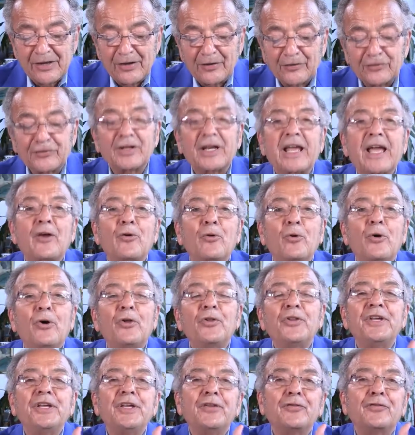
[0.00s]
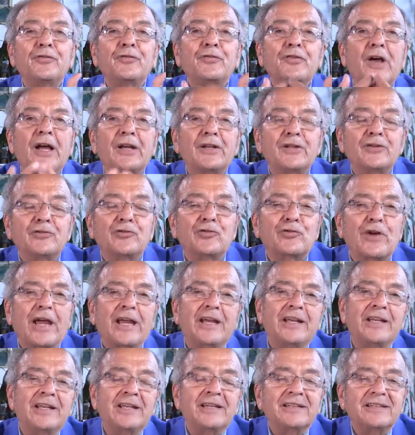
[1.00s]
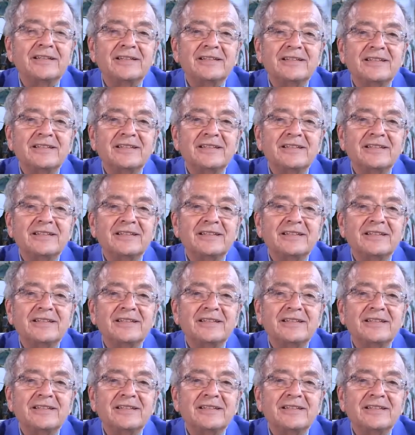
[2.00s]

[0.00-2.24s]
So they had all the insider trading.